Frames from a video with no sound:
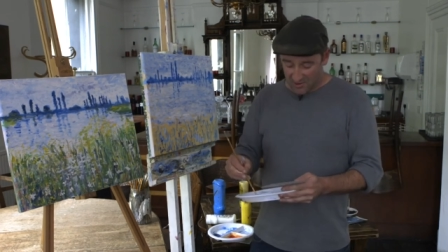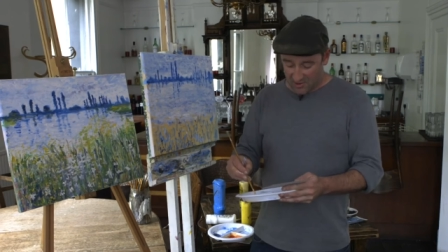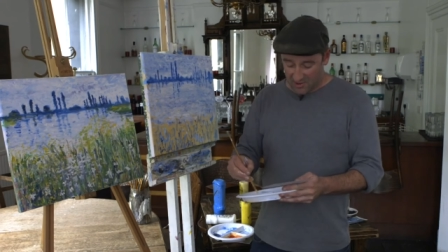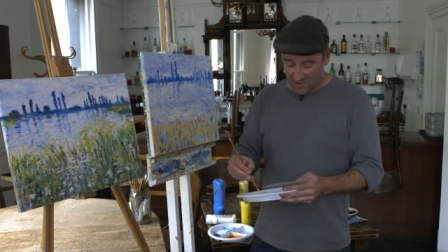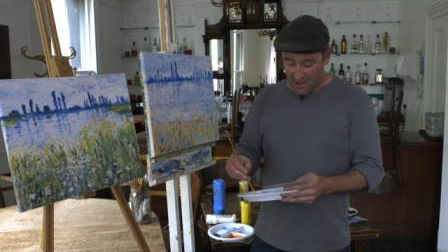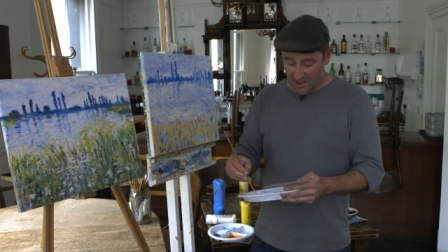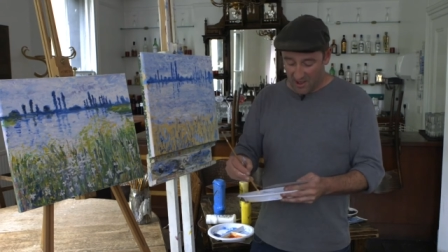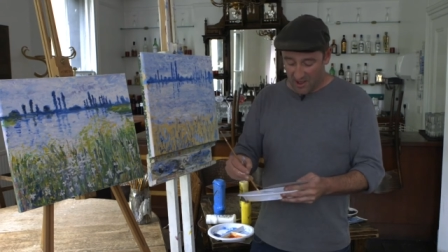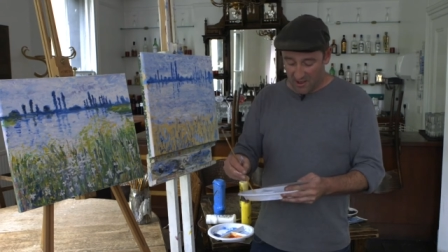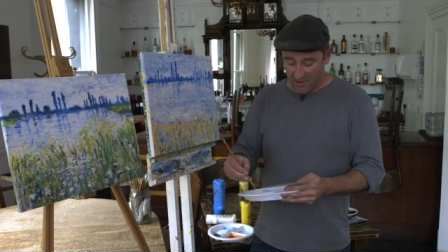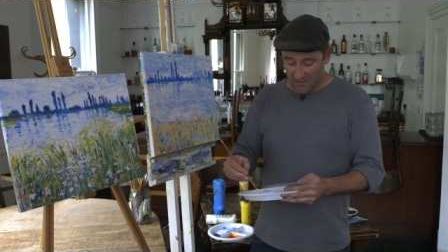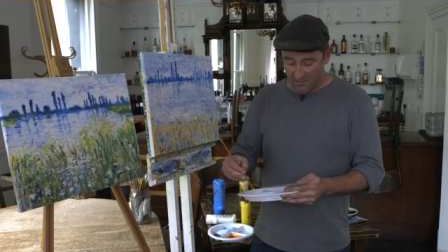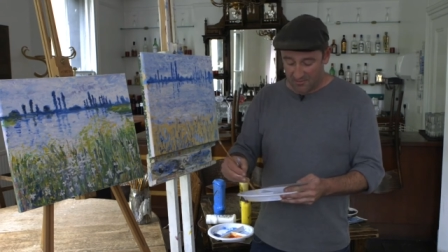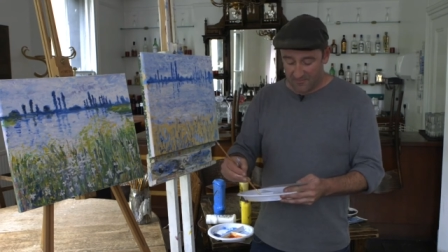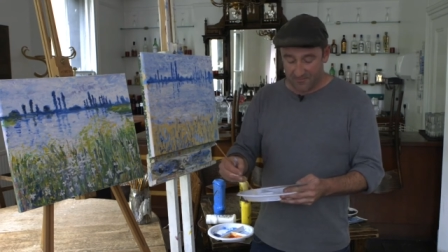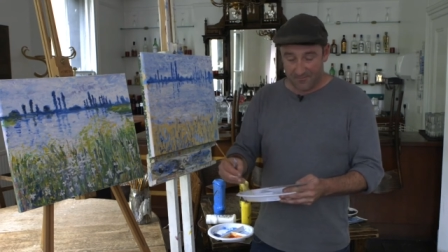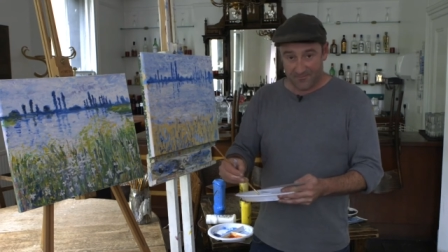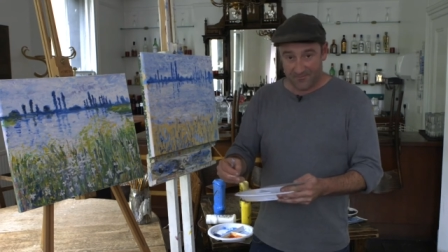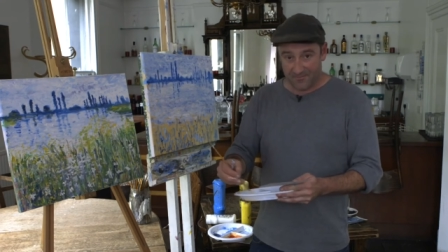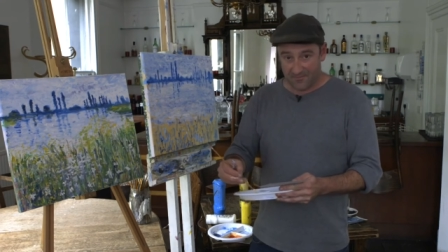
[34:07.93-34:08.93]
yellow
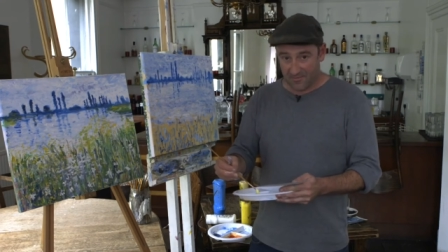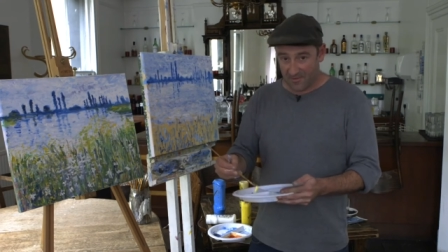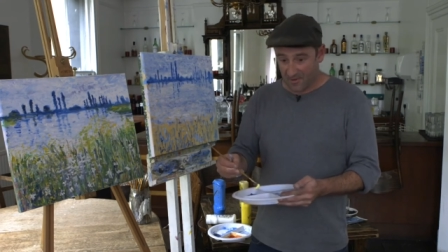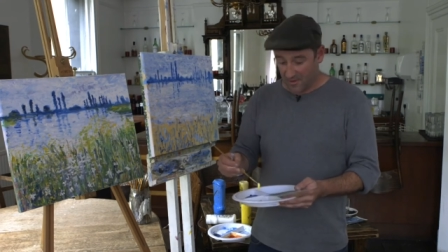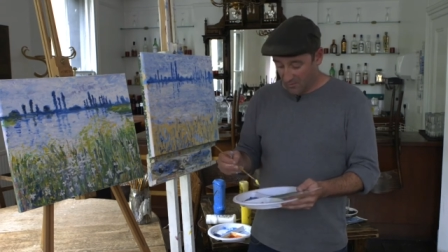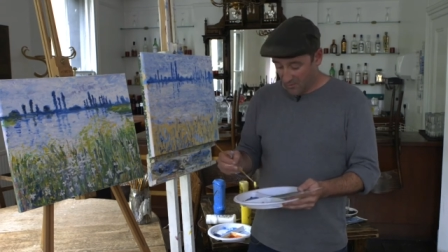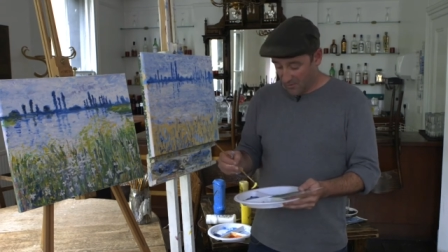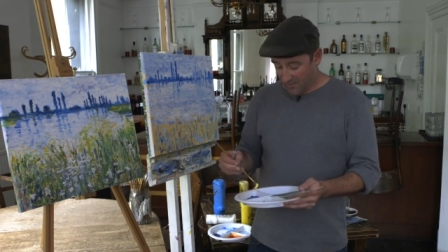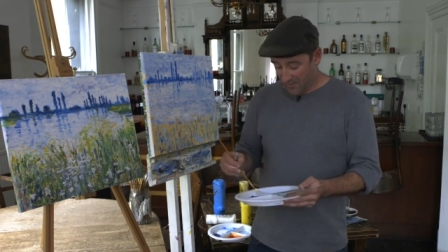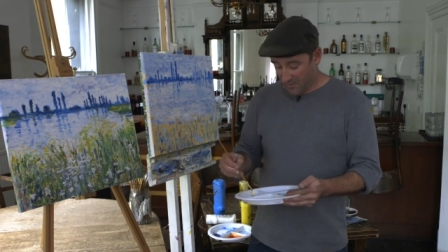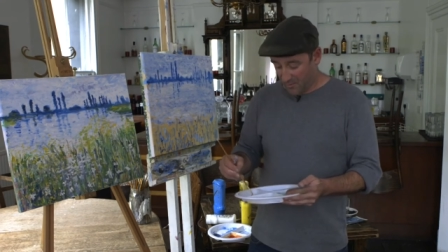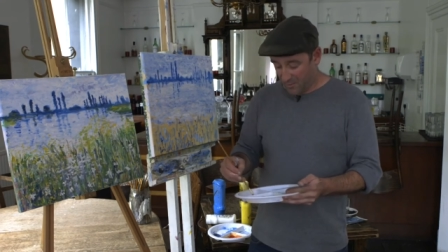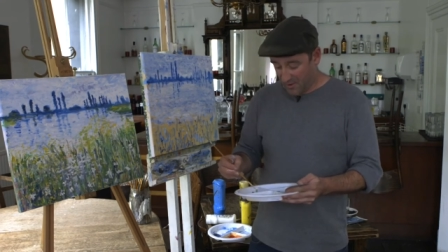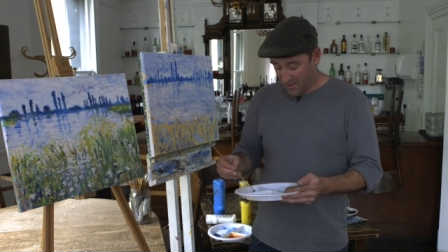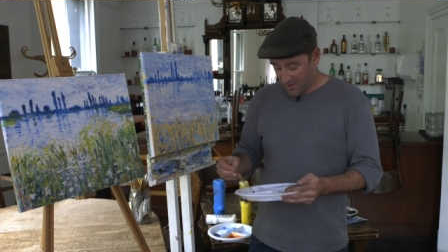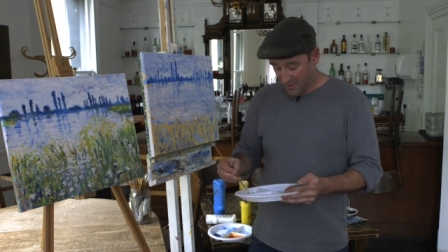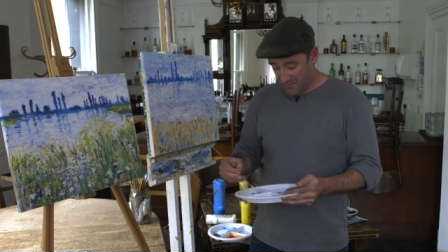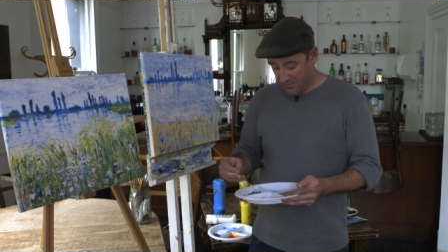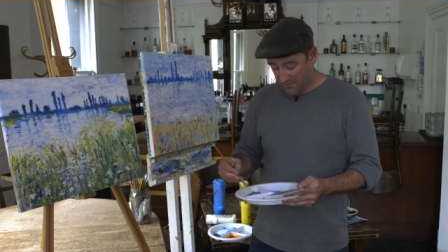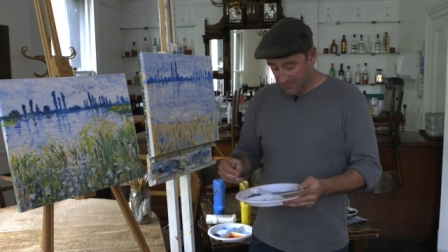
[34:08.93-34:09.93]
with your
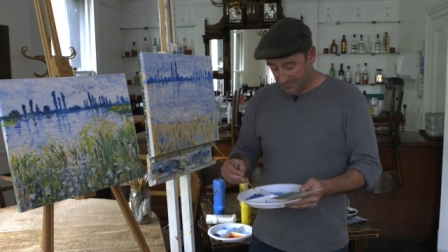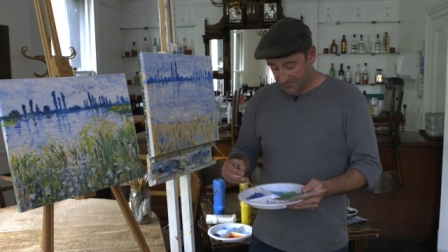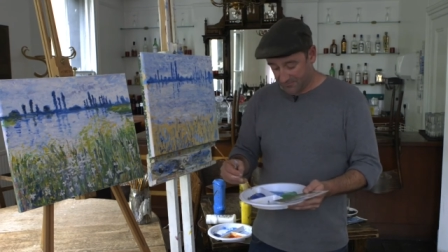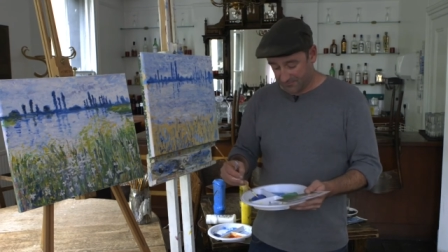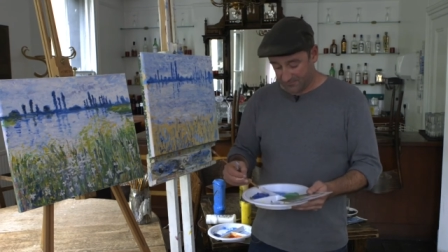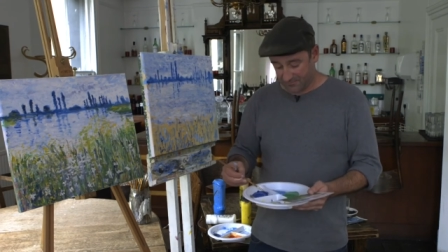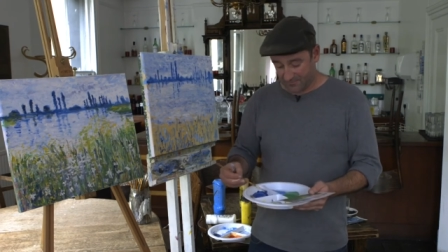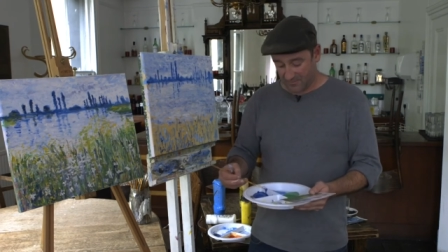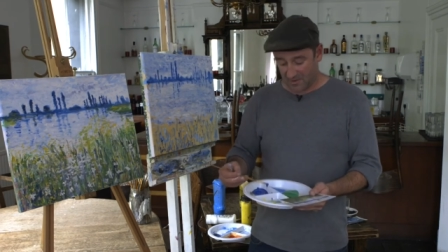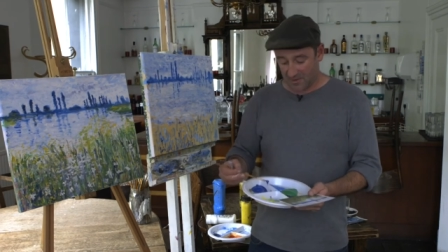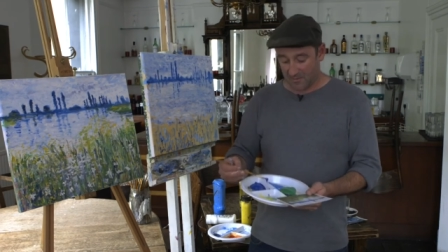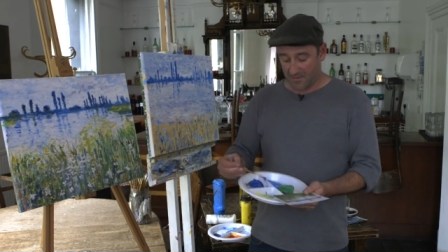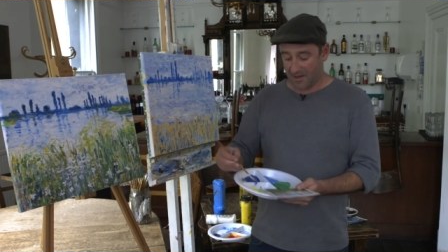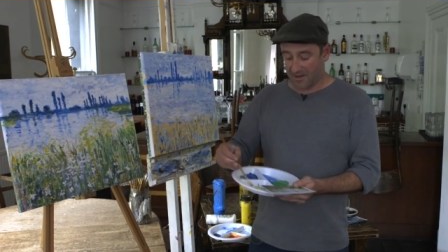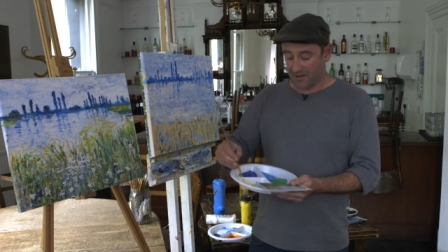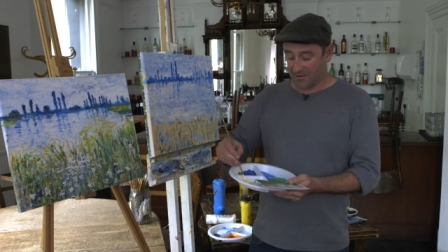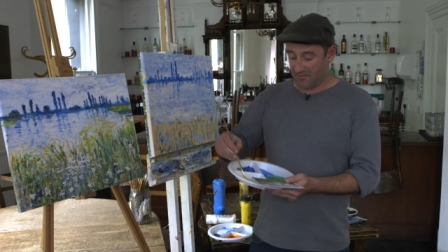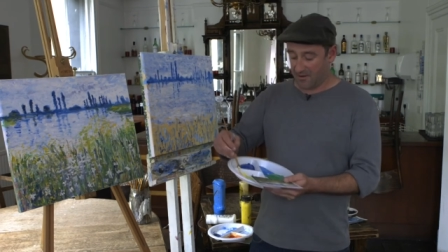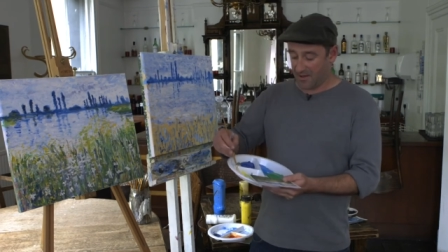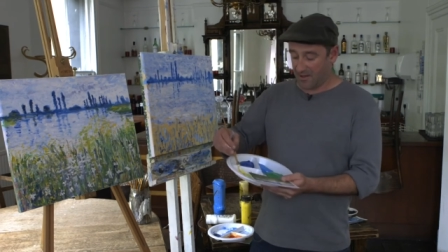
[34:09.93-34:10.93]
blue to
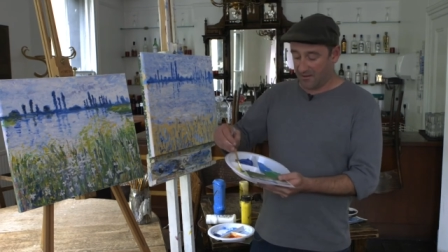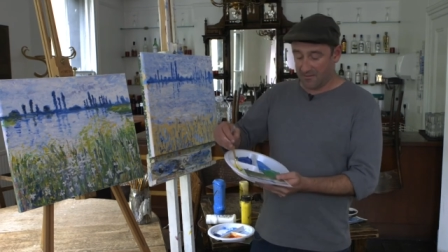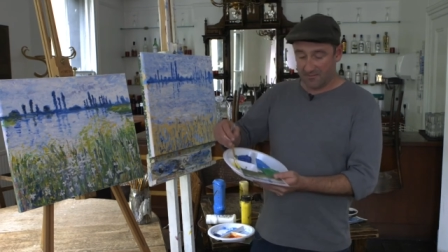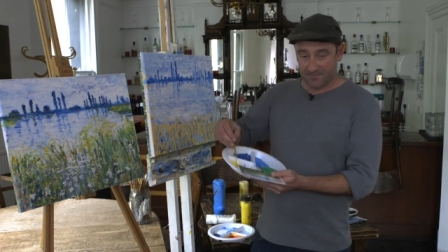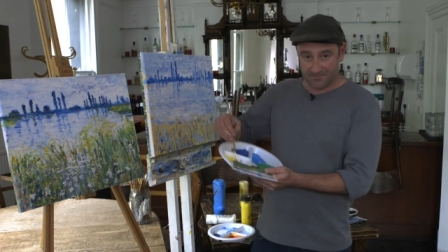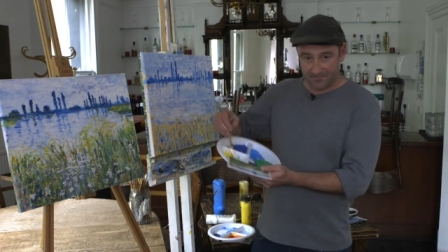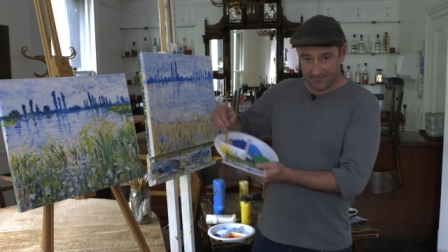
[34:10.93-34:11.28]
make green.